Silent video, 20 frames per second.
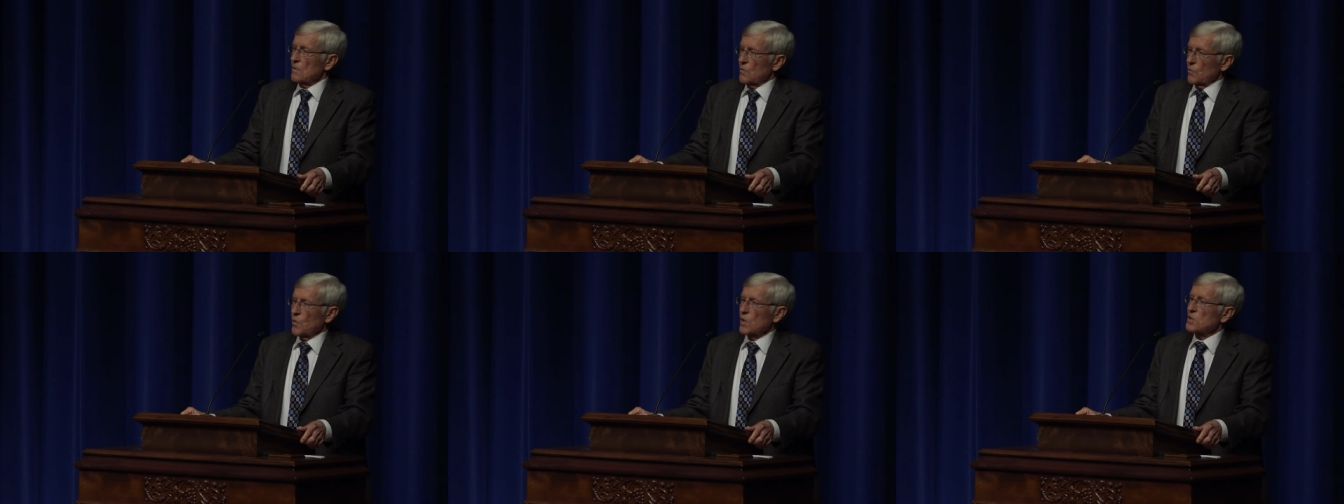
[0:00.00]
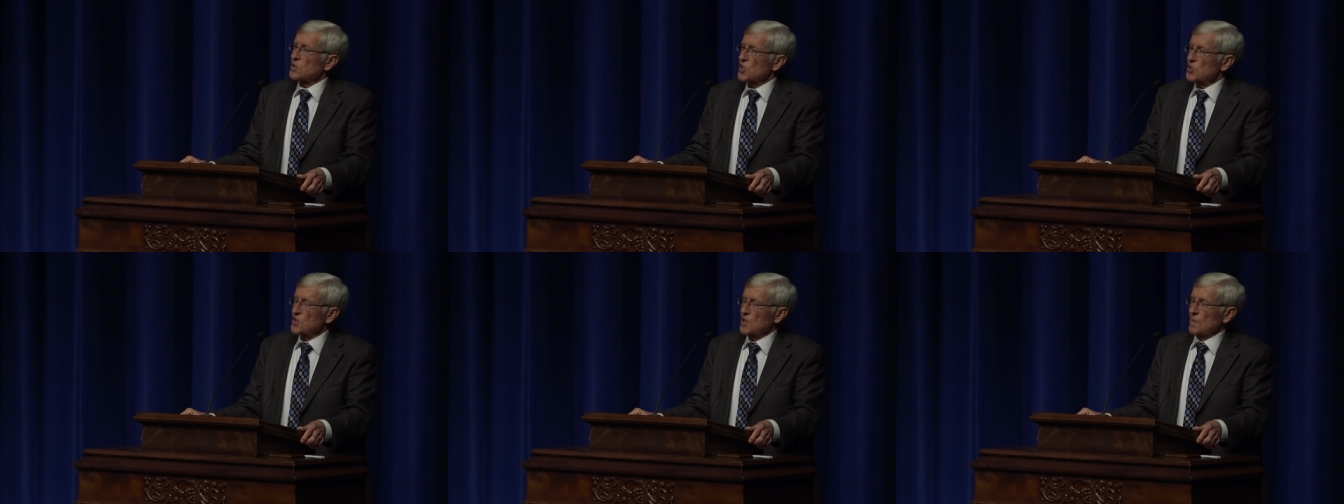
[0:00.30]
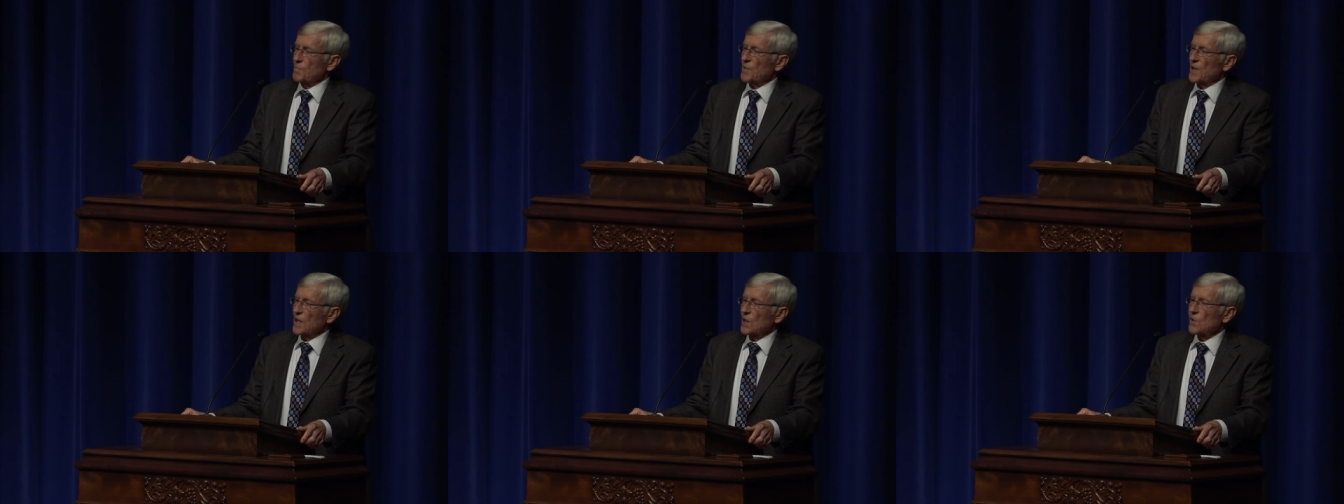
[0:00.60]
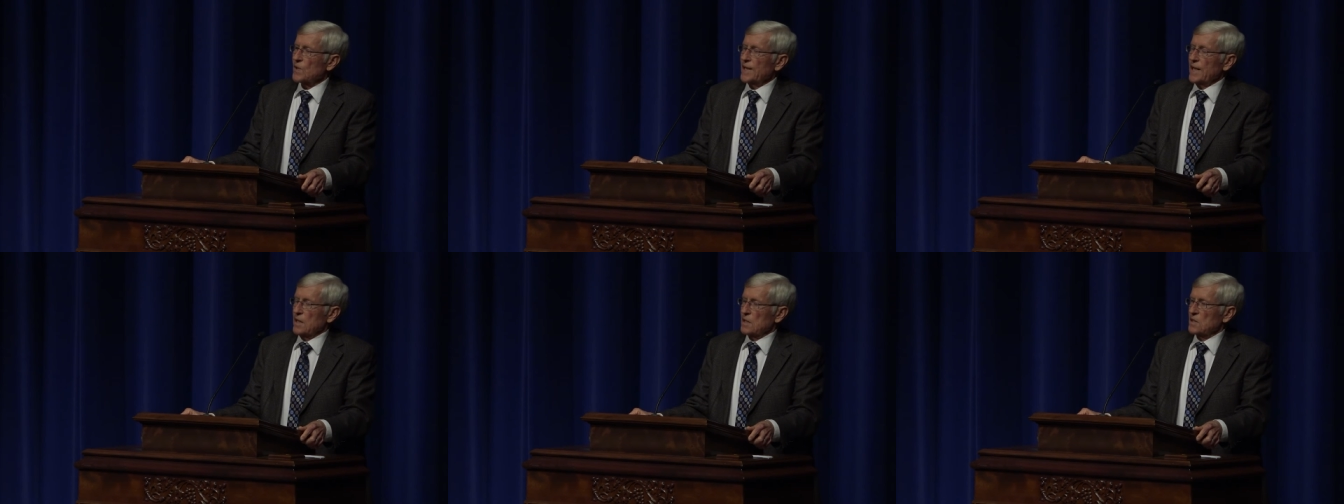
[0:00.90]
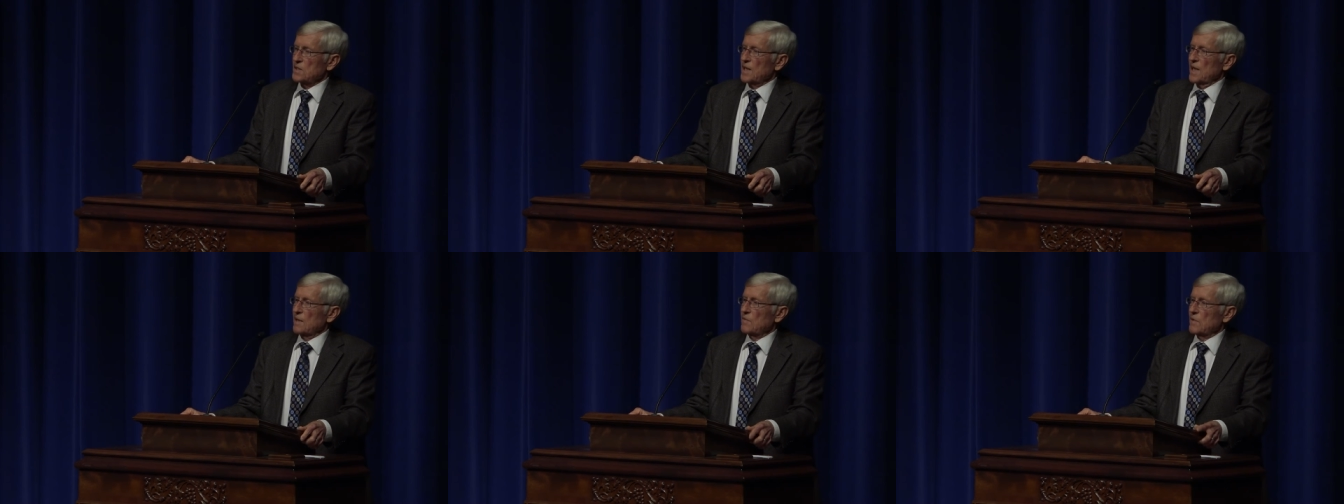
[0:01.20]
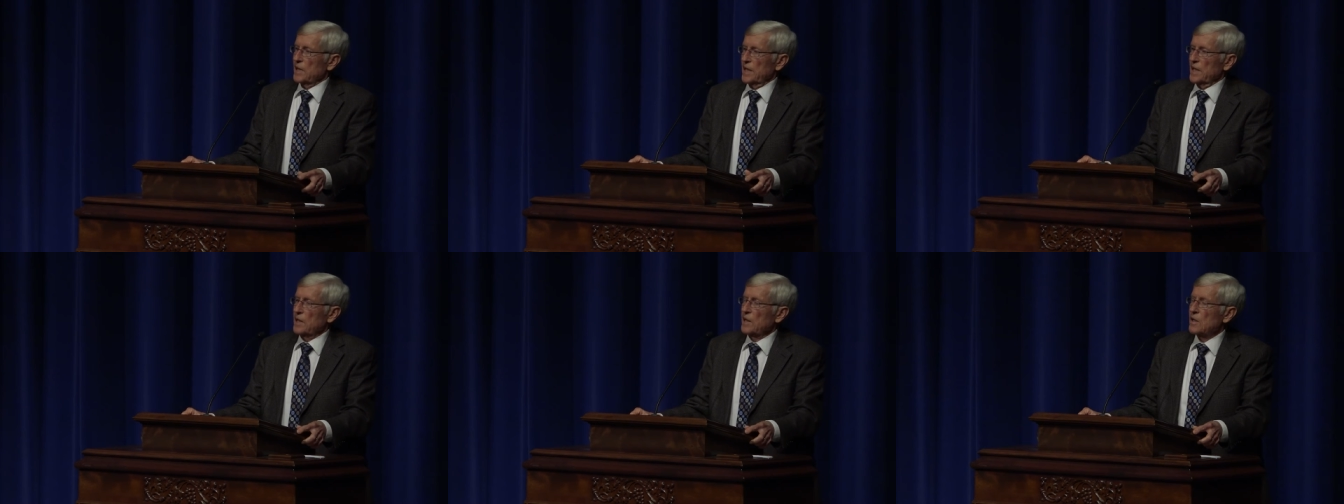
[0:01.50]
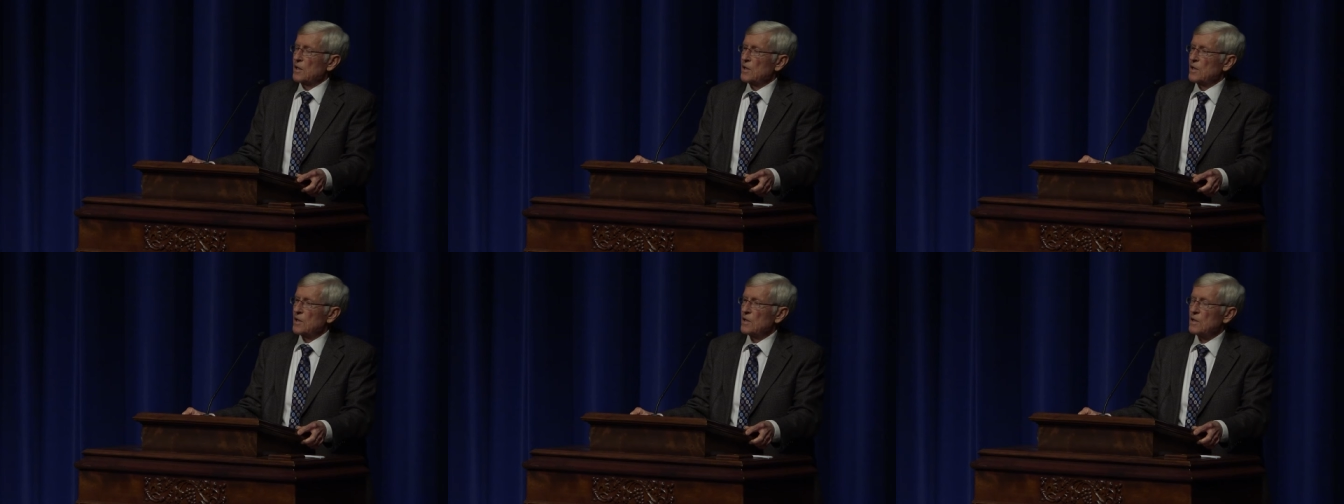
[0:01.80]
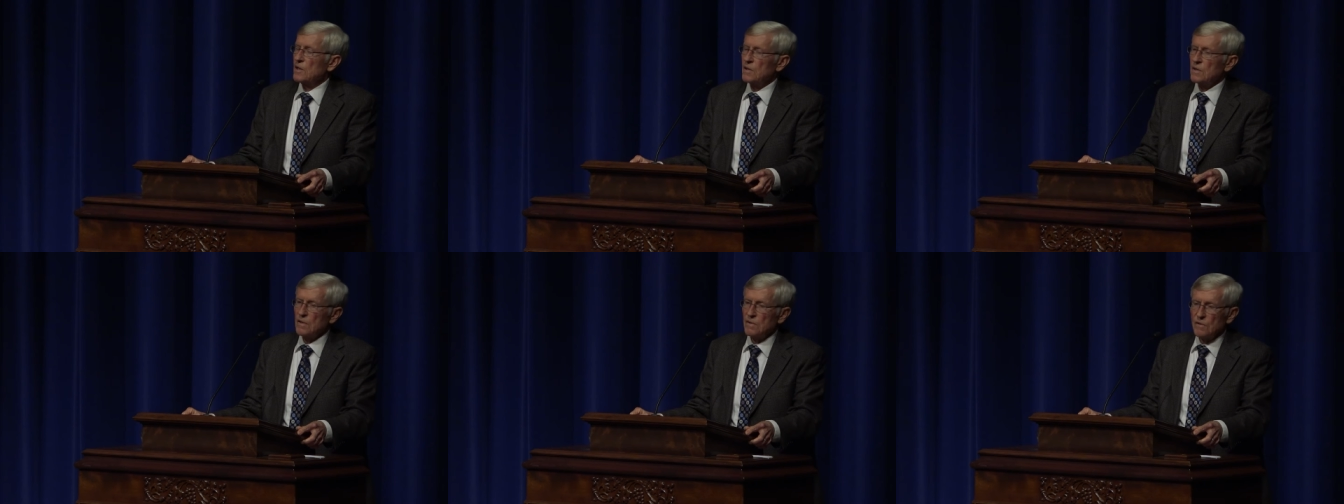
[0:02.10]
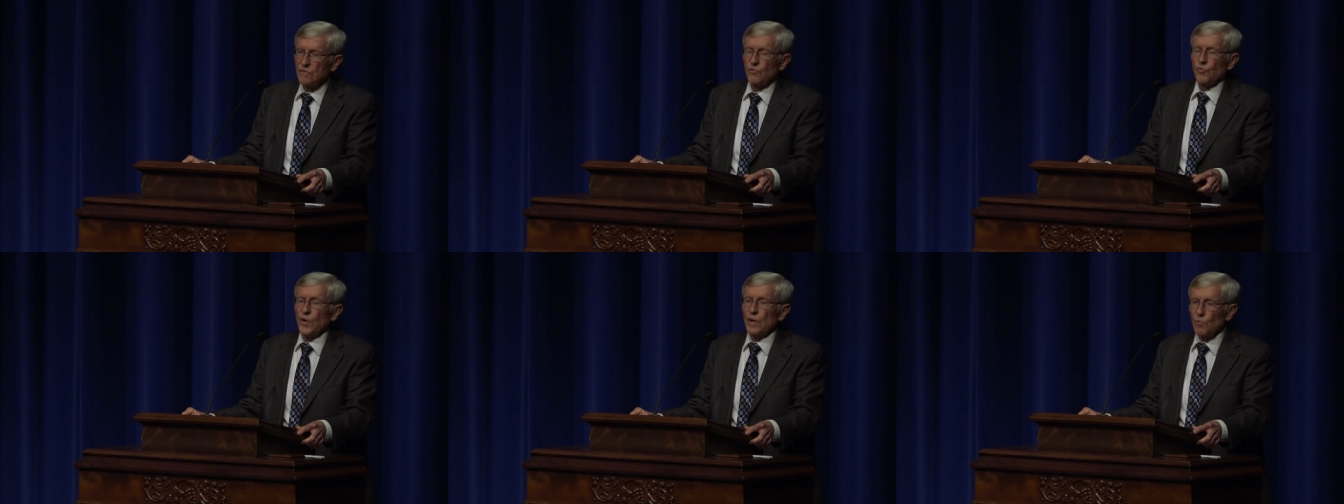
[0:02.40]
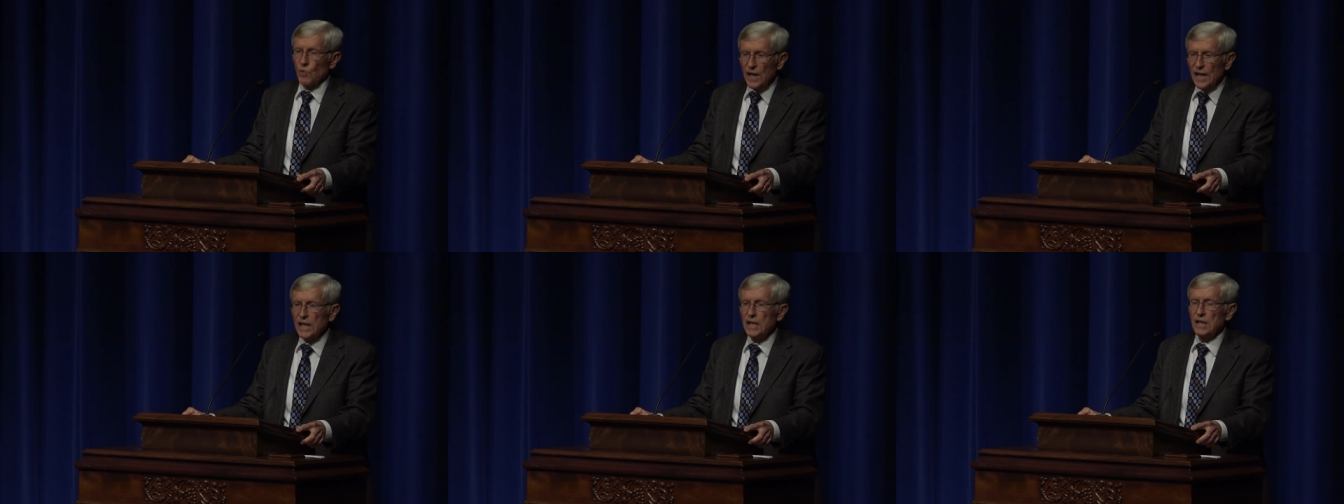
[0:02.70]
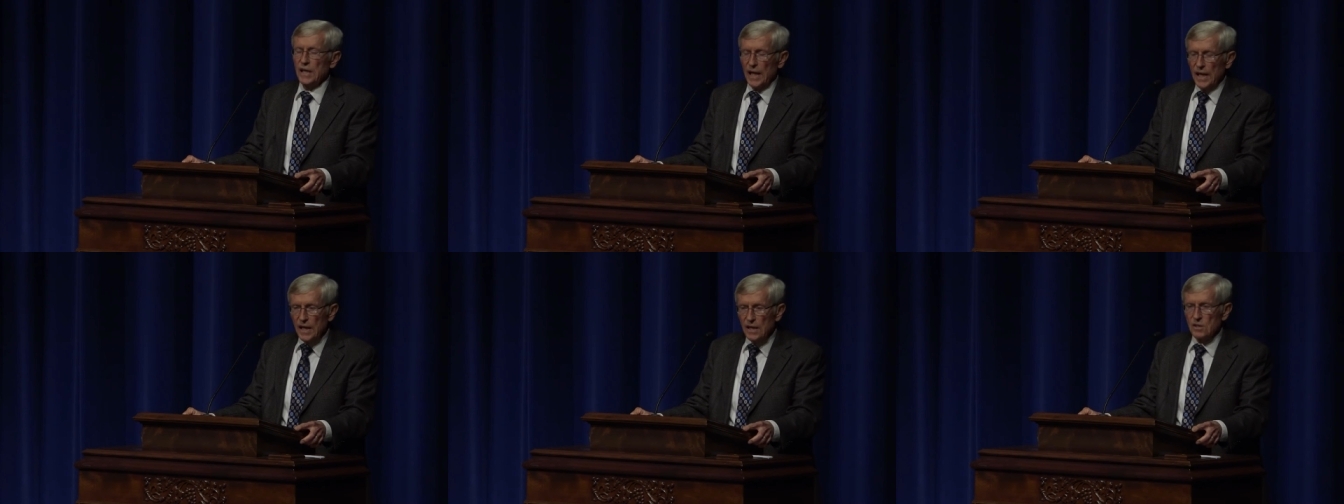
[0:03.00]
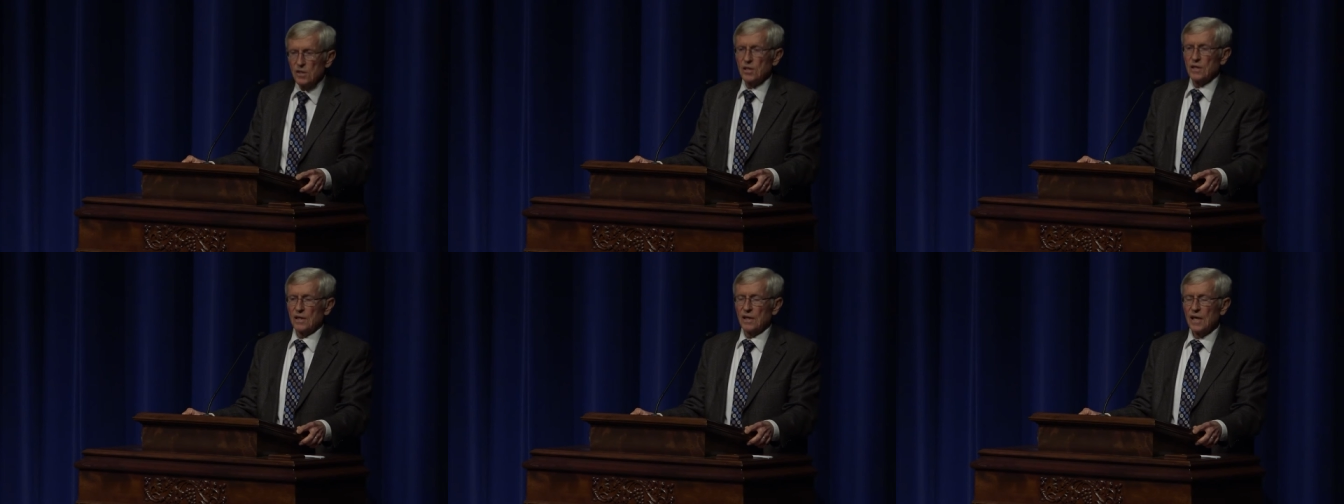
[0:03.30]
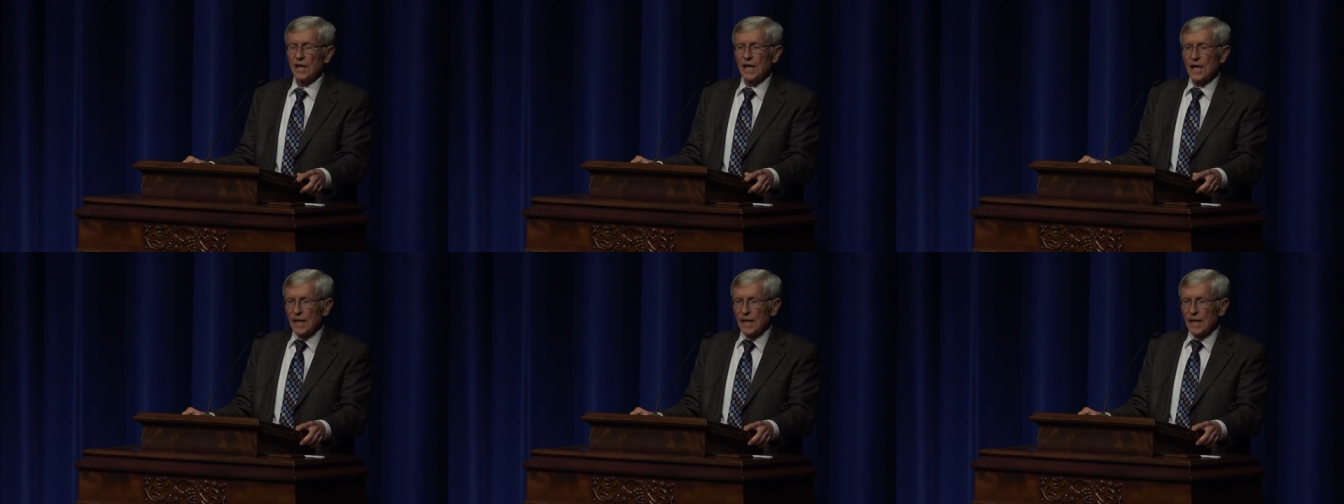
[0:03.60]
We're just simply created that way. We really need to